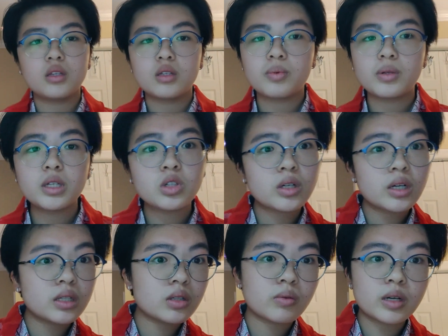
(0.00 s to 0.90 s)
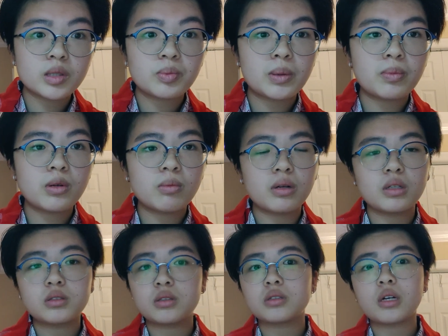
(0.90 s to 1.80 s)
police are trying to arrest people, but
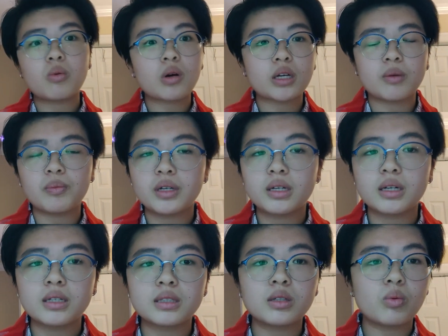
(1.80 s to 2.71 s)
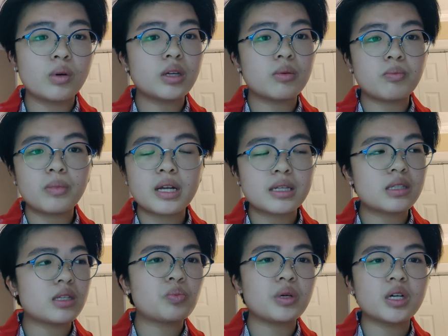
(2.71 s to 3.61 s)
it's just not working because within minutes
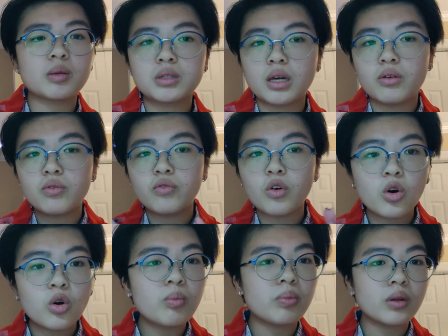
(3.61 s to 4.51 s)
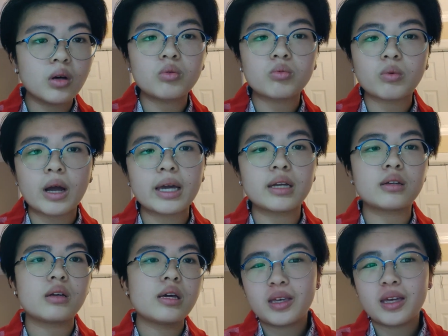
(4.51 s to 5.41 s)
this becomes a full-blown riot.
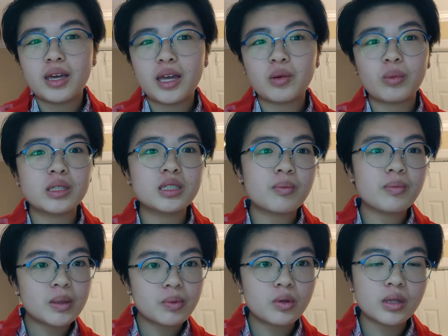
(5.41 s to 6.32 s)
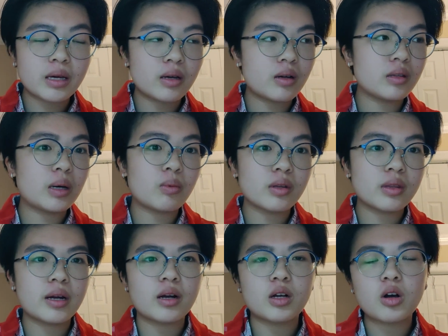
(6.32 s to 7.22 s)
And what some people that were
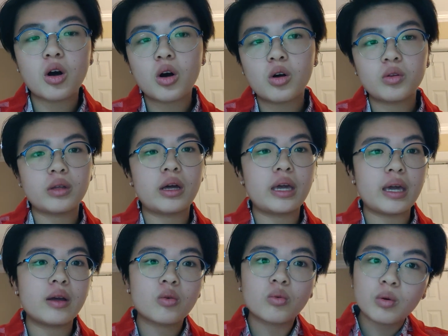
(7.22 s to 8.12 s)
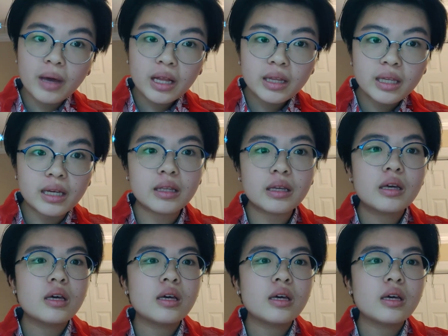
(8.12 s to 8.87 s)
there called a rebellion,